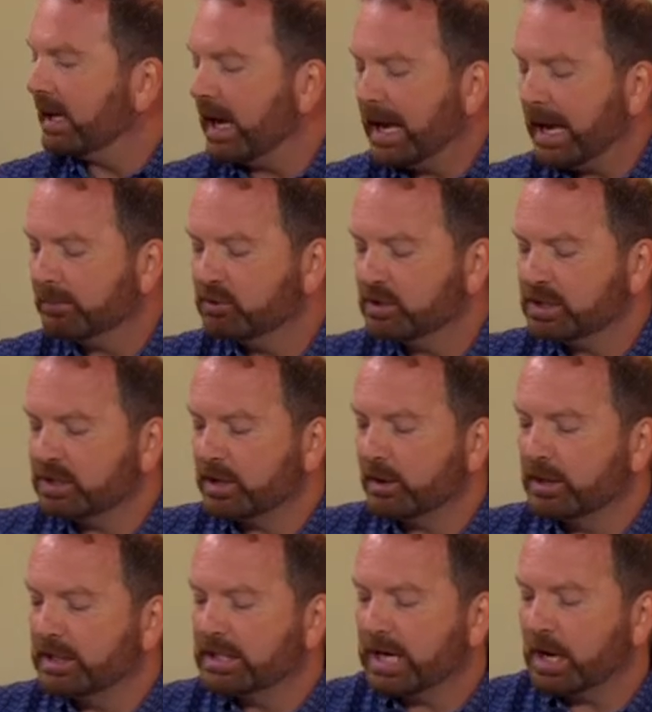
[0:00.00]
I am just
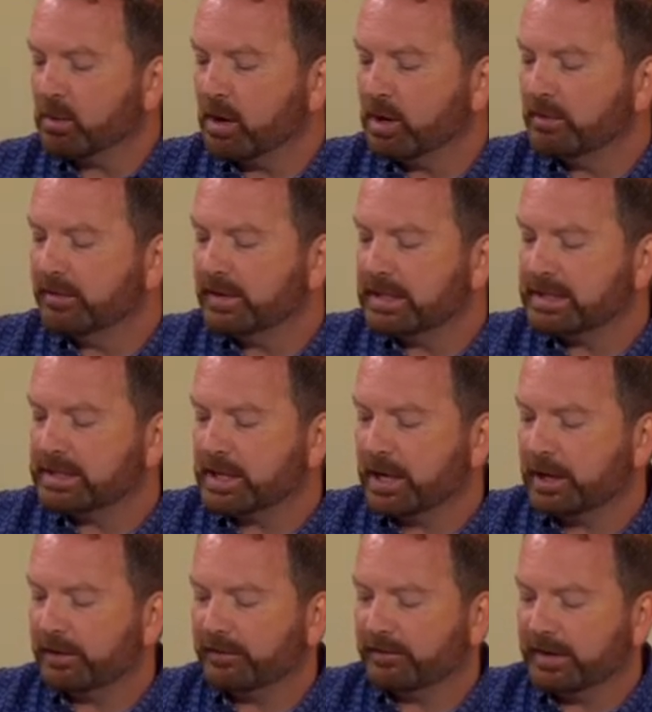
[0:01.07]
going to go over the
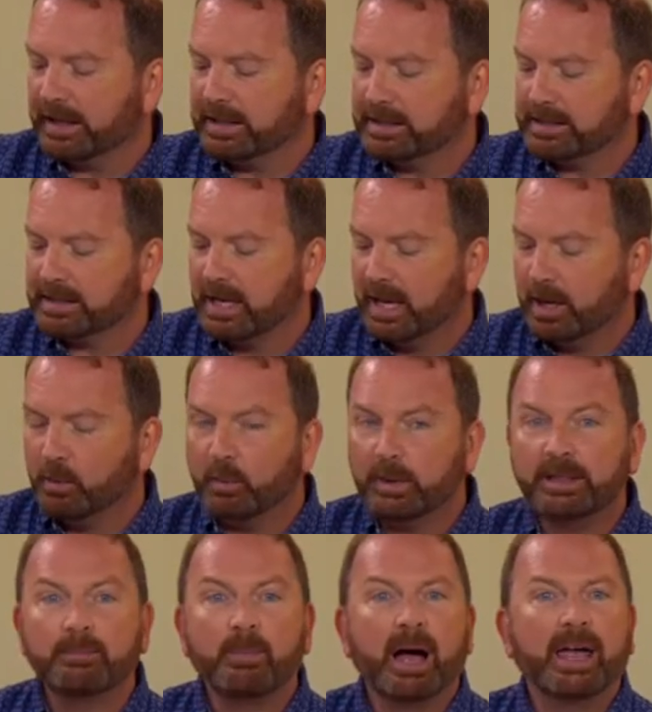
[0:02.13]
surface
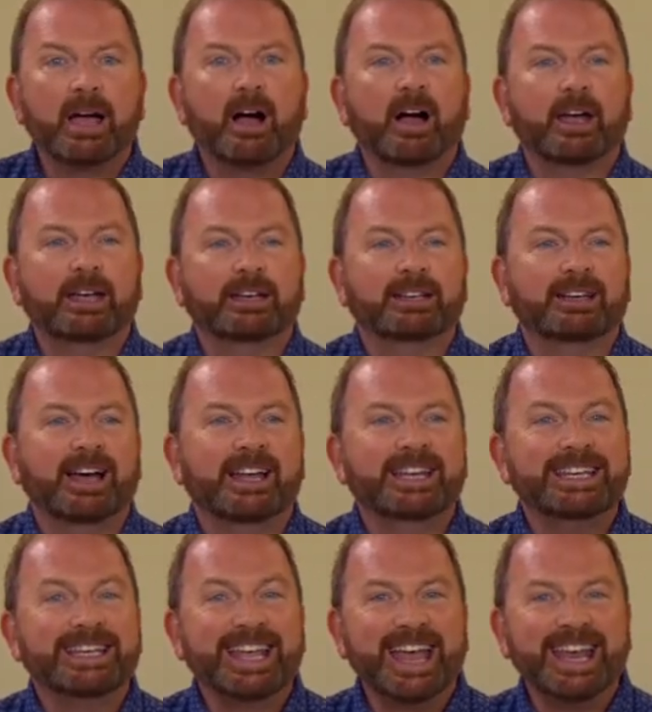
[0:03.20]
with my iron and
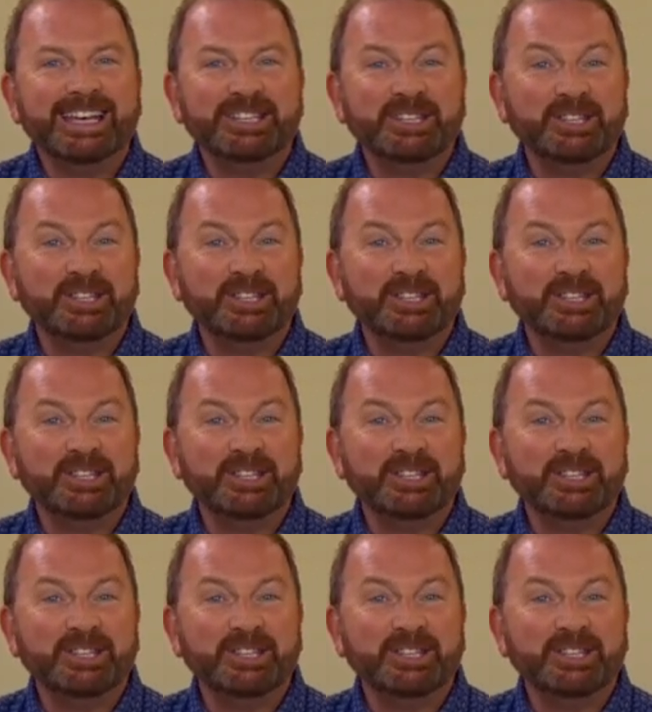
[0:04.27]
again